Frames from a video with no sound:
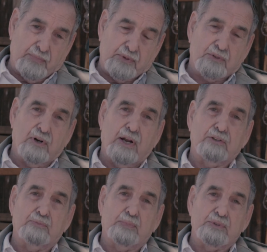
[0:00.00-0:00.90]
been trying
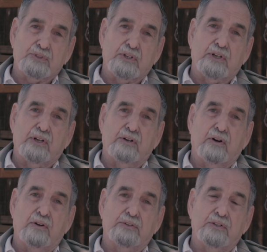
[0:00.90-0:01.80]
to present here
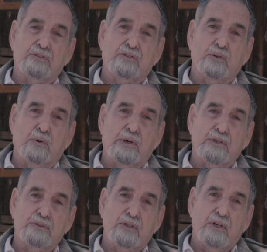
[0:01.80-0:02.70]
on these
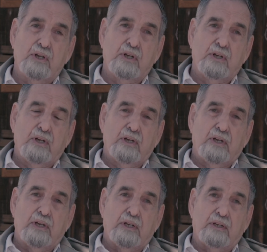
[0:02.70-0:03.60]
stories.
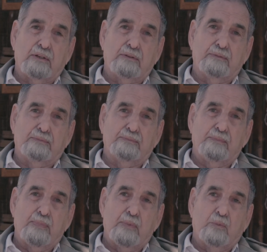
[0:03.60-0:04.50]
And
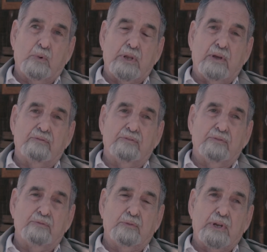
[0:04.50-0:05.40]
we have
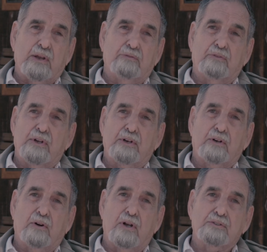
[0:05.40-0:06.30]
run
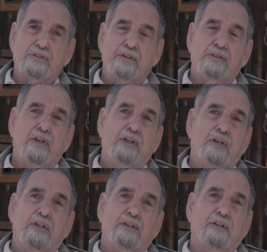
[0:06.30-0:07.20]
across,
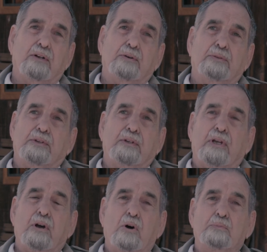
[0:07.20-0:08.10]
you know, the
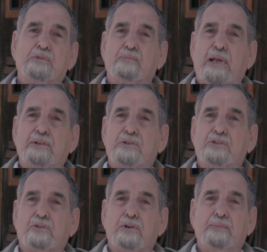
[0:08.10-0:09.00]
Holmes
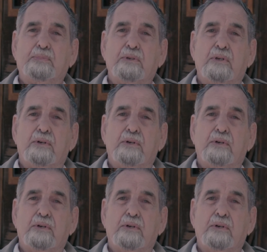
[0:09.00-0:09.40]
manuscript